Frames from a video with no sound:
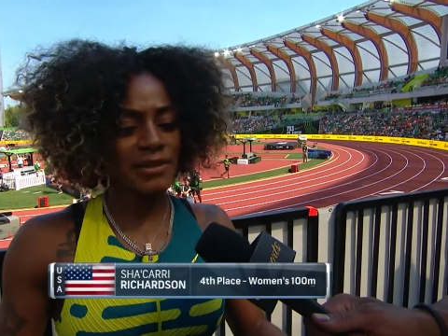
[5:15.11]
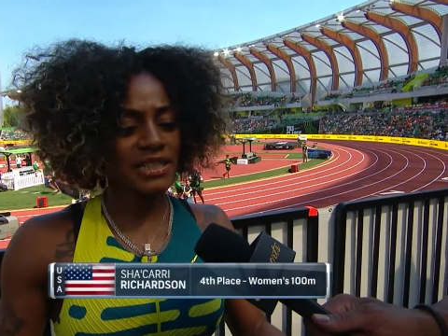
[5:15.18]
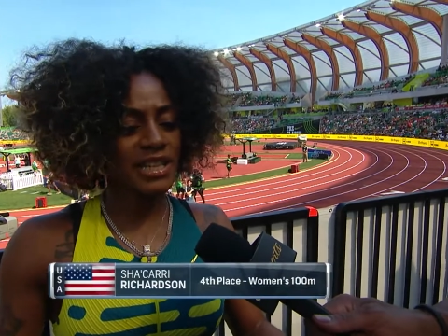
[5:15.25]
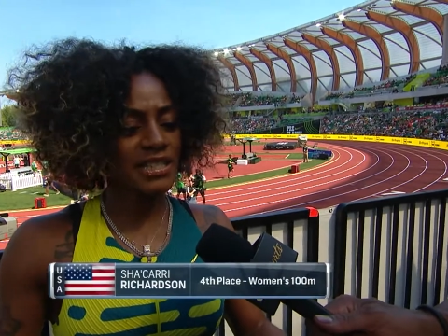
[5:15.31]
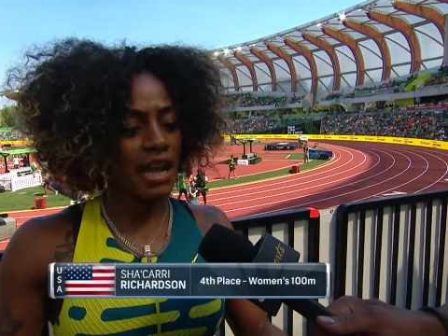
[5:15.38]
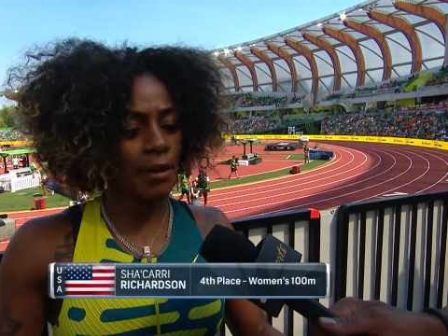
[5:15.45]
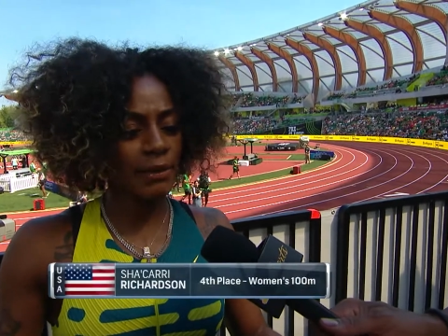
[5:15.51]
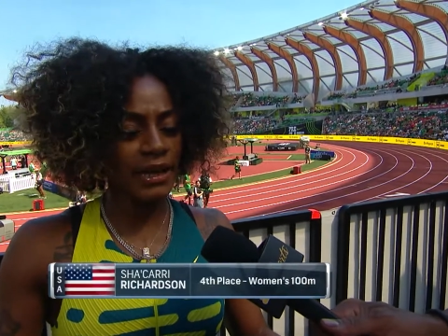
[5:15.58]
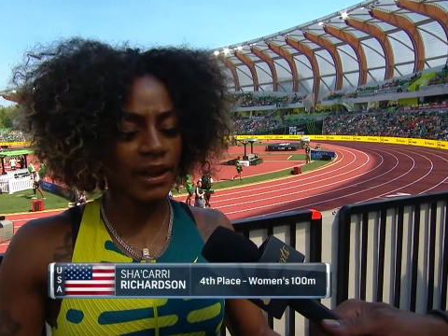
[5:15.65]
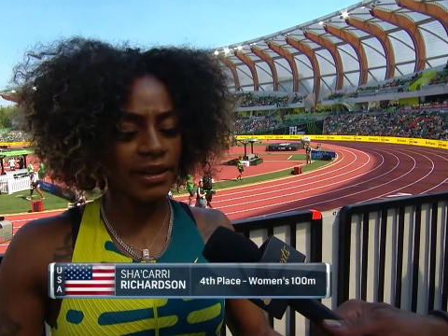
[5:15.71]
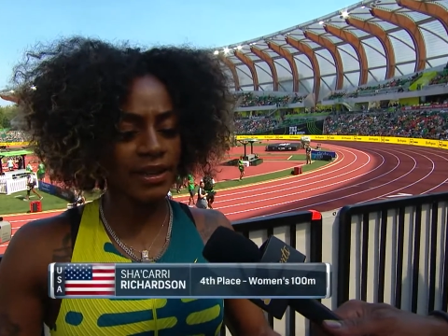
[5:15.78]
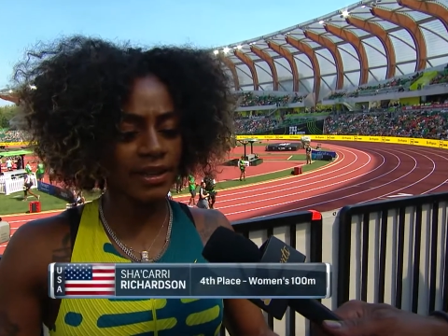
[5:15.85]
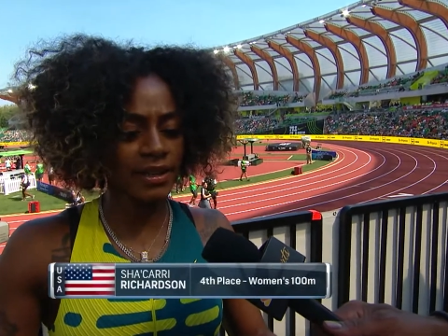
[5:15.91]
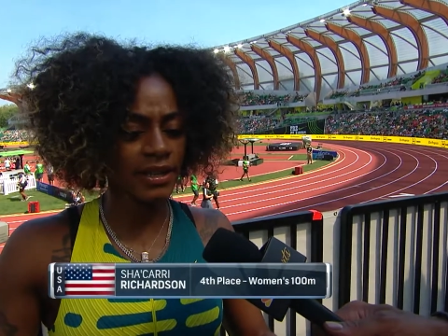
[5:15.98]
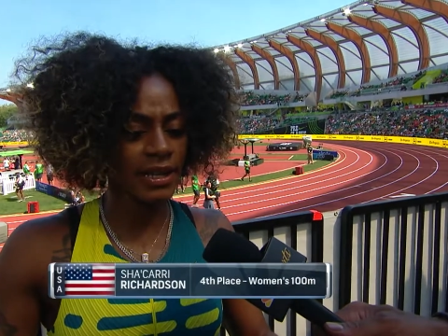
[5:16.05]
was just coming out
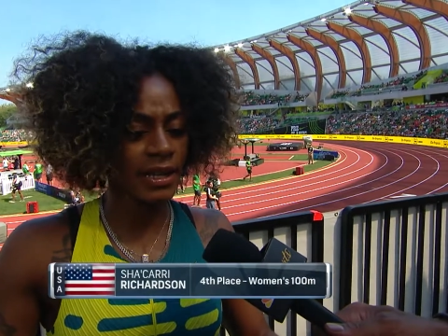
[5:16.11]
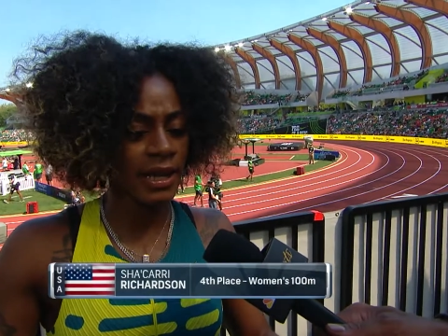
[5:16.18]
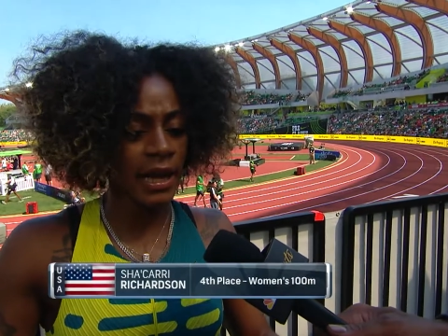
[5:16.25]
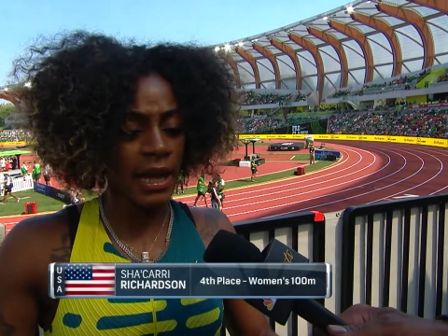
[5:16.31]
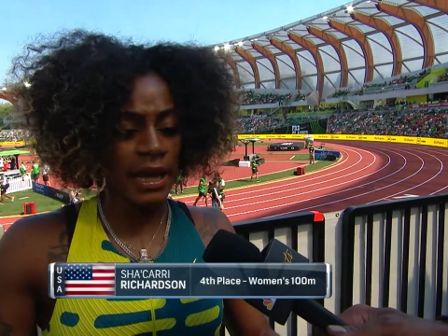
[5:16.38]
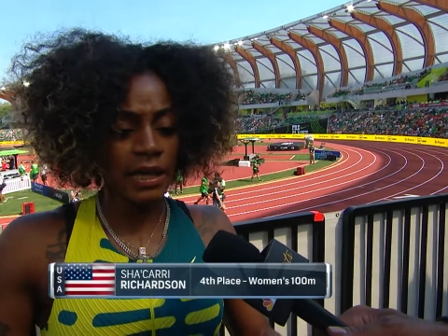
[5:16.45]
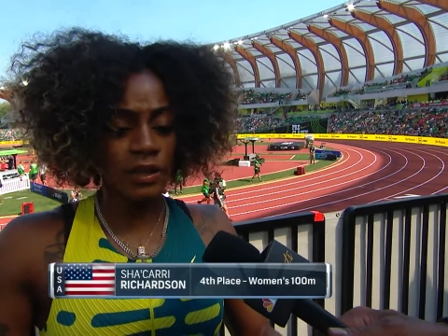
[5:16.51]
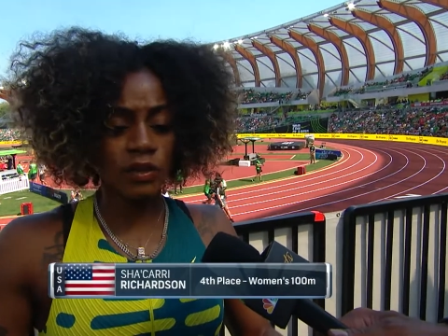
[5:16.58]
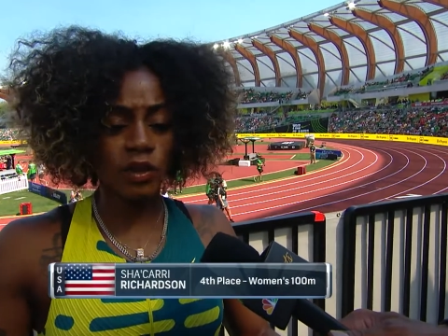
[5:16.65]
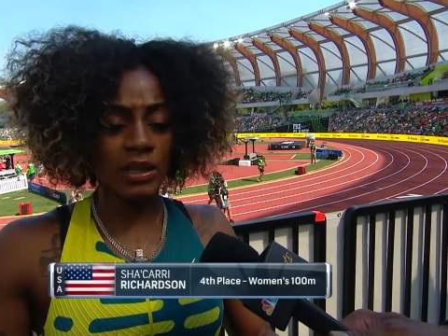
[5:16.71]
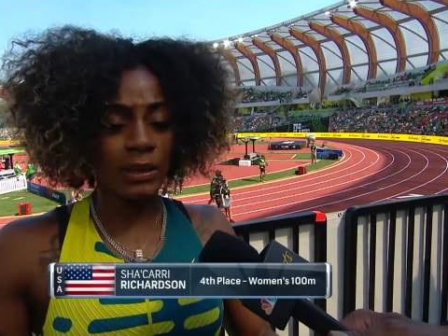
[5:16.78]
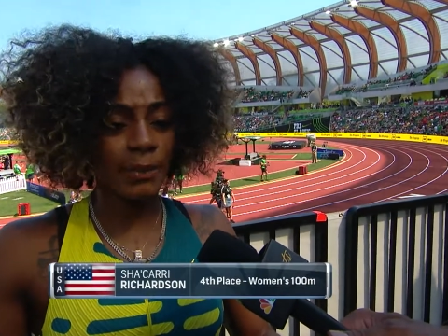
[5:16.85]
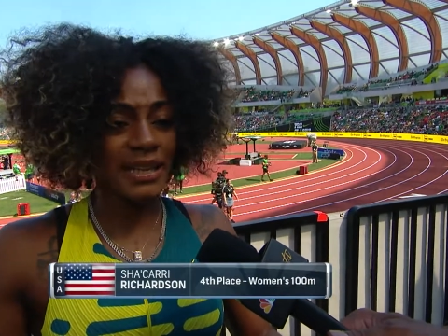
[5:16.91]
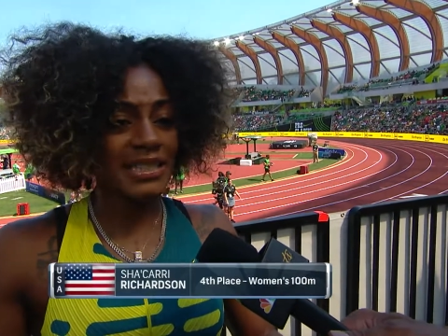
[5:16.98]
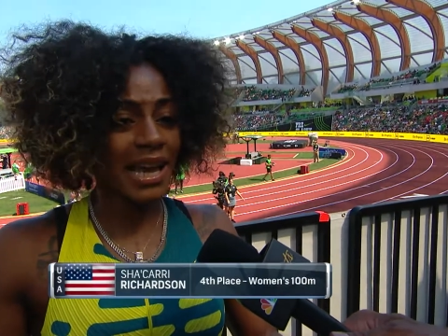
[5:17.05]
here,
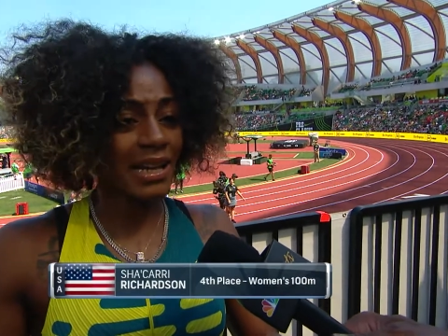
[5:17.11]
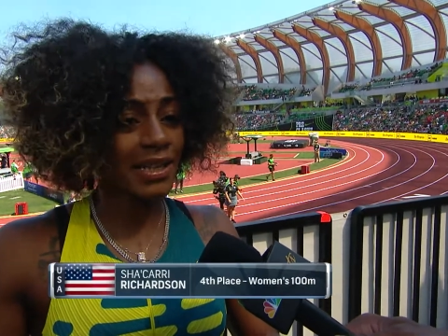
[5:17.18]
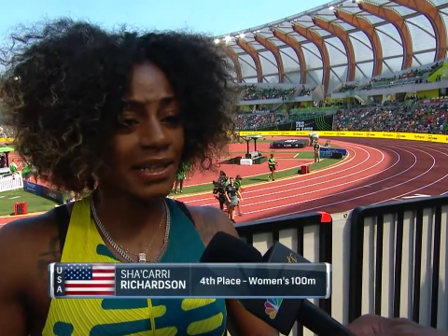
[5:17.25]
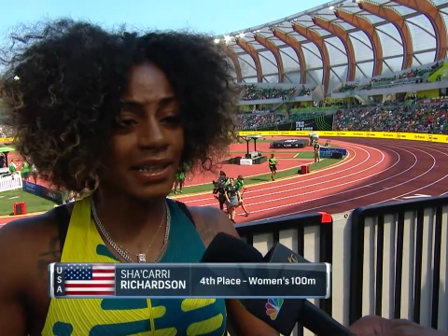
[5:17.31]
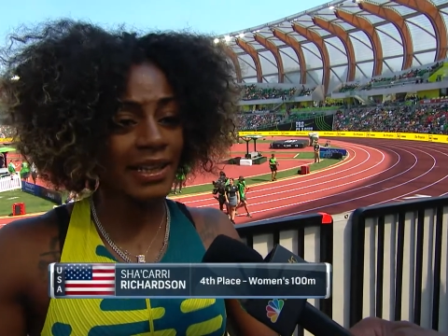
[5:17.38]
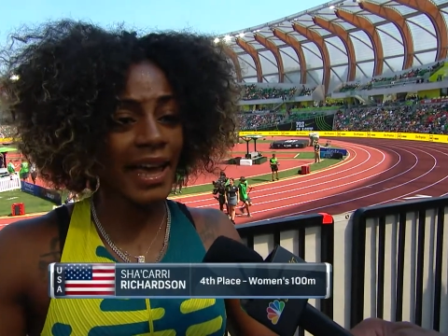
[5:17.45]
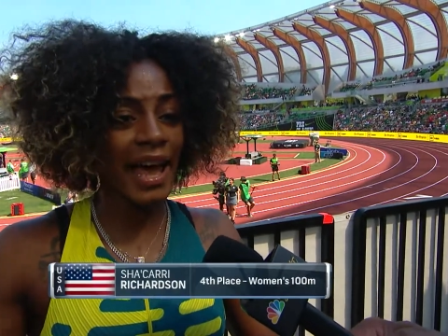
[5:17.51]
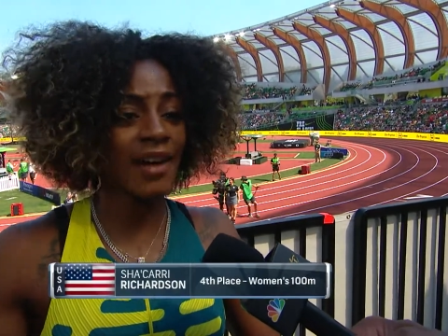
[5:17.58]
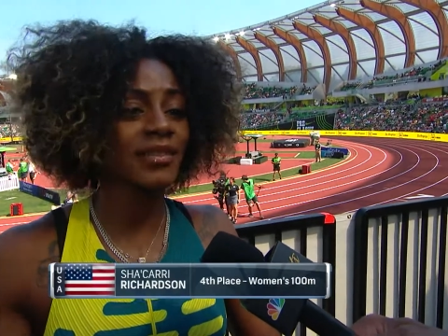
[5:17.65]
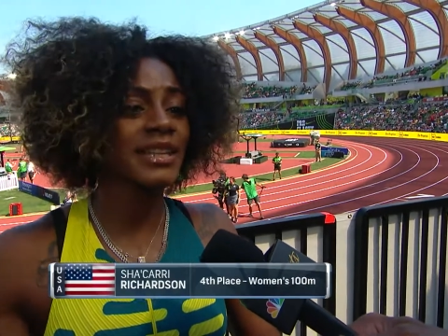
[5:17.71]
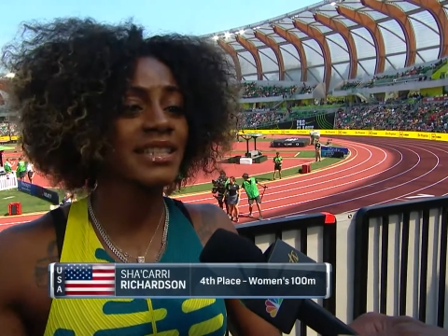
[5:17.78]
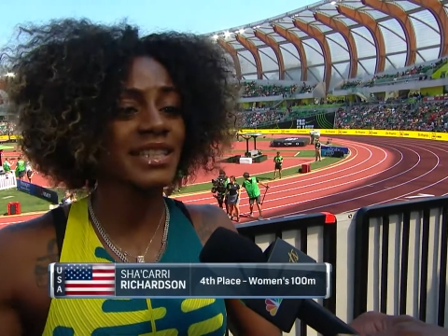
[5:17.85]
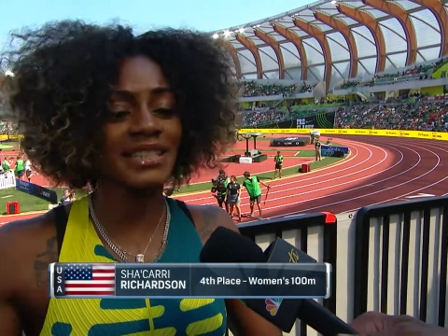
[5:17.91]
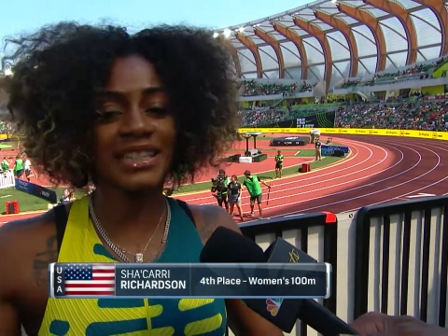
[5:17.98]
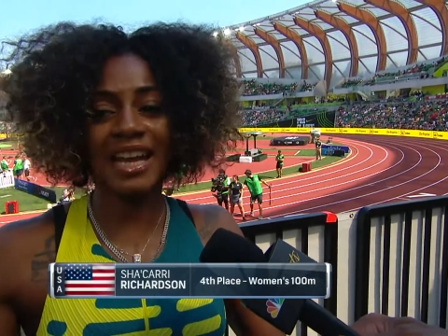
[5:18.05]
doing the best I could, having
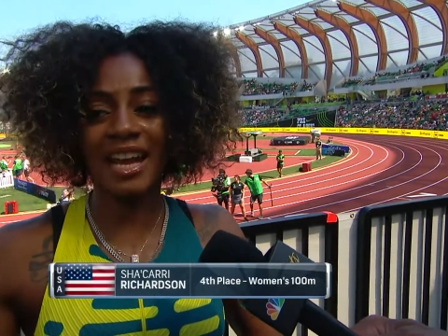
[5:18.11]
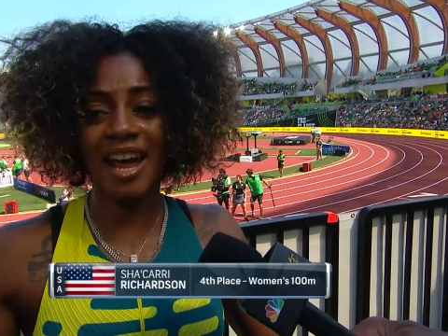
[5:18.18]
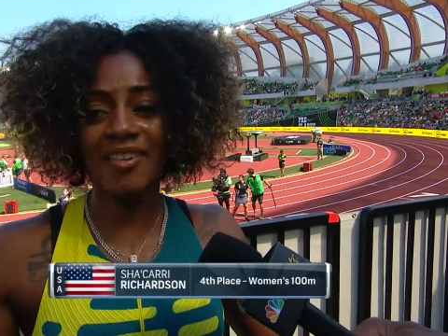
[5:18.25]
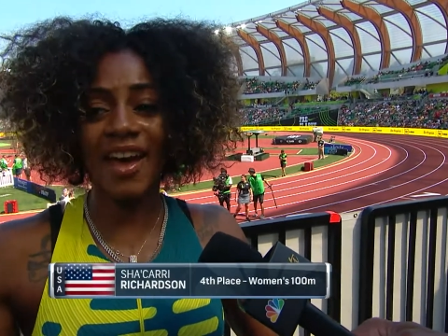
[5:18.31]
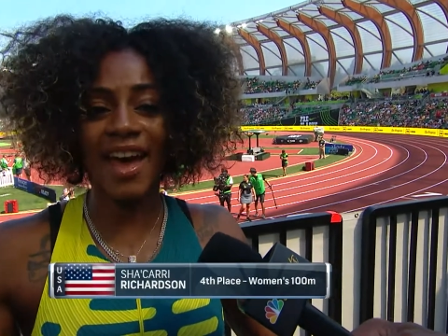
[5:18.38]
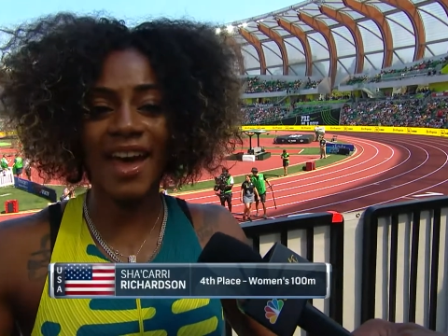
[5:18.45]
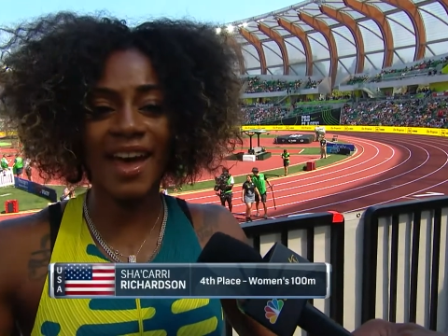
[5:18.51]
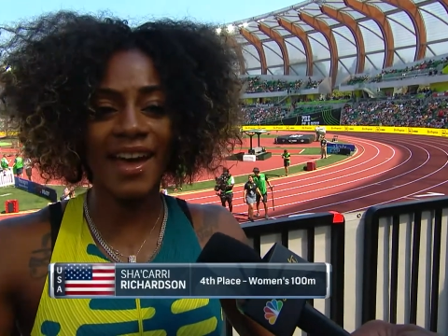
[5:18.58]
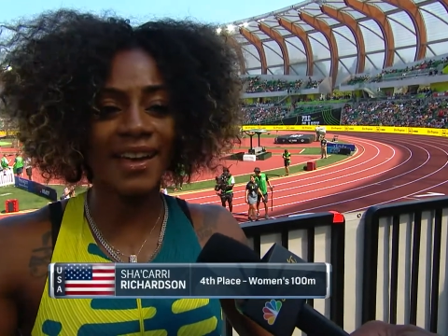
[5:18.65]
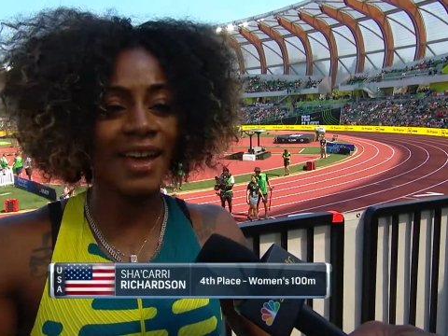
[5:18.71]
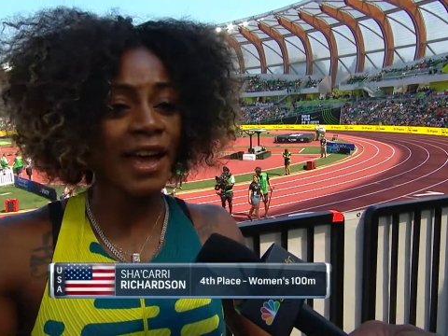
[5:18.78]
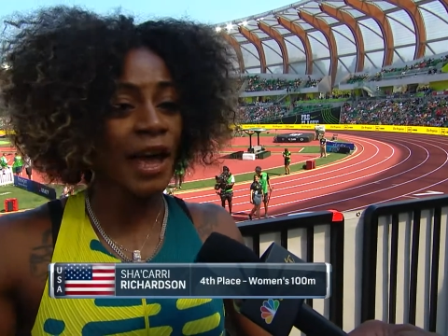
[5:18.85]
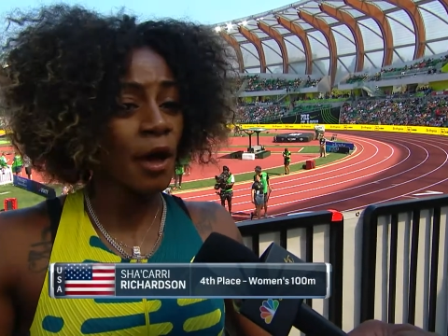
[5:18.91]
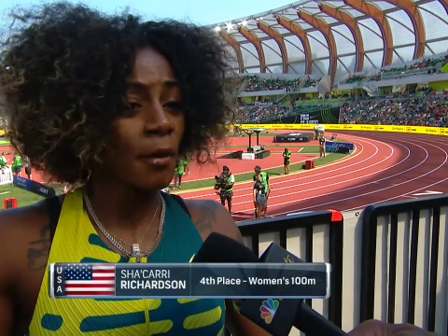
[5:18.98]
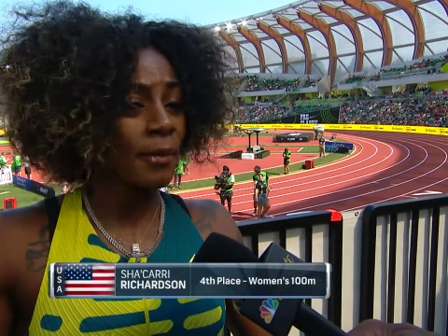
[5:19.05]
the season that I've
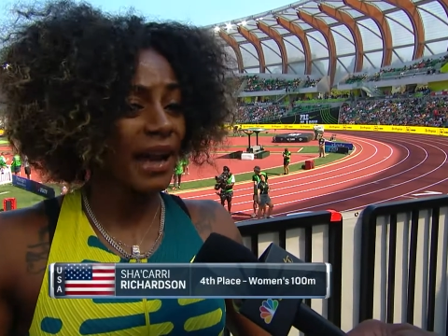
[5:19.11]
had.